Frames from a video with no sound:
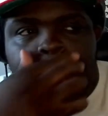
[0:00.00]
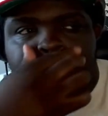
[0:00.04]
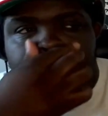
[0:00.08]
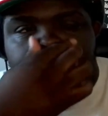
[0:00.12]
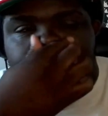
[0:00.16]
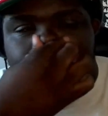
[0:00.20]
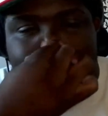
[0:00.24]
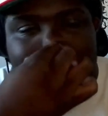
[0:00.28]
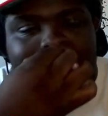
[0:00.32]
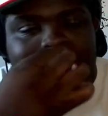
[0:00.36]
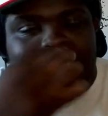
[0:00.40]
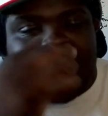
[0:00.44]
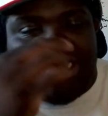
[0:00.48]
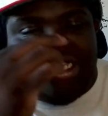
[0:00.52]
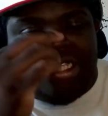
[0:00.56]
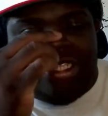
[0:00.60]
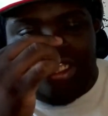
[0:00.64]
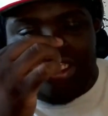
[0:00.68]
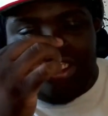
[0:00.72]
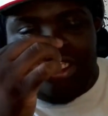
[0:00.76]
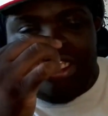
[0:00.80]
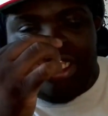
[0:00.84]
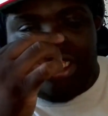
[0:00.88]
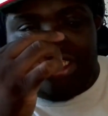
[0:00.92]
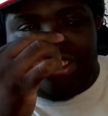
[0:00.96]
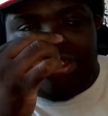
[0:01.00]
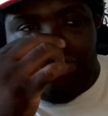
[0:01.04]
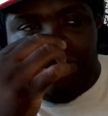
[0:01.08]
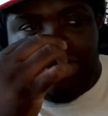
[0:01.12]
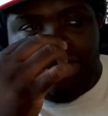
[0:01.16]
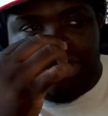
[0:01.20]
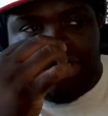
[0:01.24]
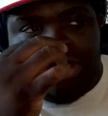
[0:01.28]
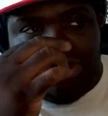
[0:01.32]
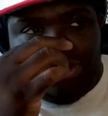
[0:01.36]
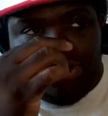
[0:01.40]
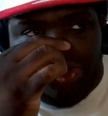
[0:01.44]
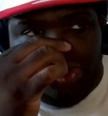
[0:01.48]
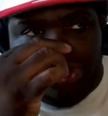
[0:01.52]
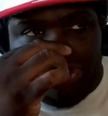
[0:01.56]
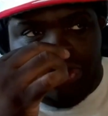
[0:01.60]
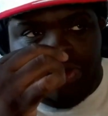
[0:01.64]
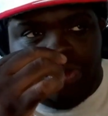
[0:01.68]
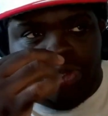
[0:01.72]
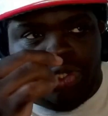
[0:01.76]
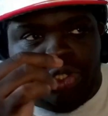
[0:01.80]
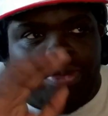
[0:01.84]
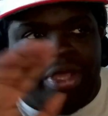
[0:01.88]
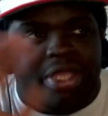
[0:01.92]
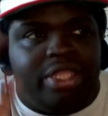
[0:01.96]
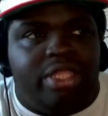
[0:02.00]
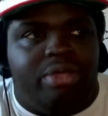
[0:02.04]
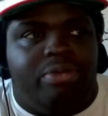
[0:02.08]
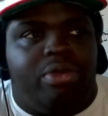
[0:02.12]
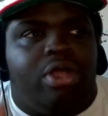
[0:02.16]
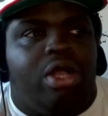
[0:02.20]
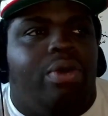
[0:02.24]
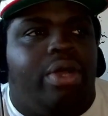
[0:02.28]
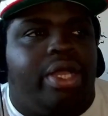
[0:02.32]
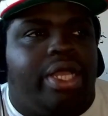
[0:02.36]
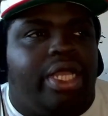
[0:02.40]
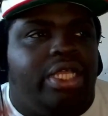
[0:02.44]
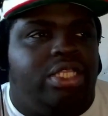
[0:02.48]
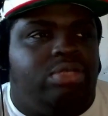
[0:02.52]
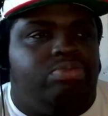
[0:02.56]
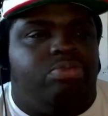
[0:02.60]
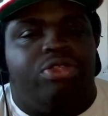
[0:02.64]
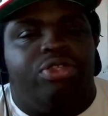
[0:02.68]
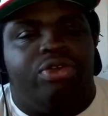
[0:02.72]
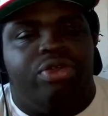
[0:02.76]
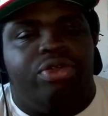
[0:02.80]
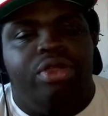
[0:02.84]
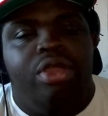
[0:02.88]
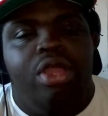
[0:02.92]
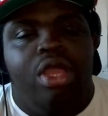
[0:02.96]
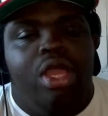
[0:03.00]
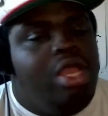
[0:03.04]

There's nothing that's going to make them go against Mother.